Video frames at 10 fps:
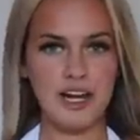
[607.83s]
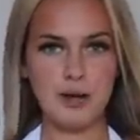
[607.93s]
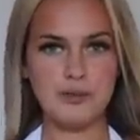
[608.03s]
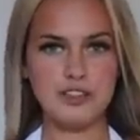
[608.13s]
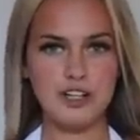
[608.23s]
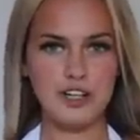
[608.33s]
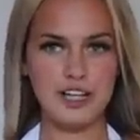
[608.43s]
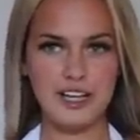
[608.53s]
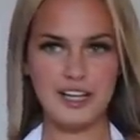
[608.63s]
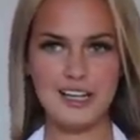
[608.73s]
I
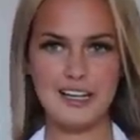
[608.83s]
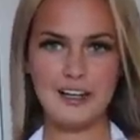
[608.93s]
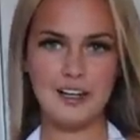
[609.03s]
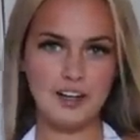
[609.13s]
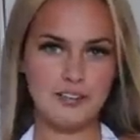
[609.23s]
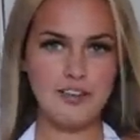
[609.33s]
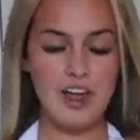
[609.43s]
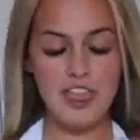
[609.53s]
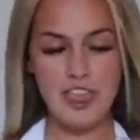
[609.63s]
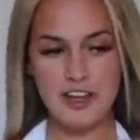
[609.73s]
absolutely love
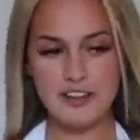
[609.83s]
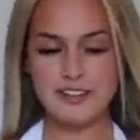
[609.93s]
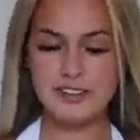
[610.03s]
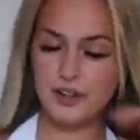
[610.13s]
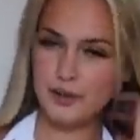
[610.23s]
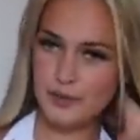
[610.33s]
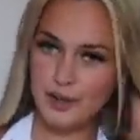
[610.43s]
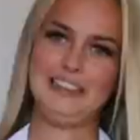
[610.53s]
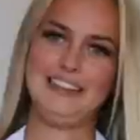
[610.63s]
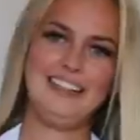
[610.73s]
this so much.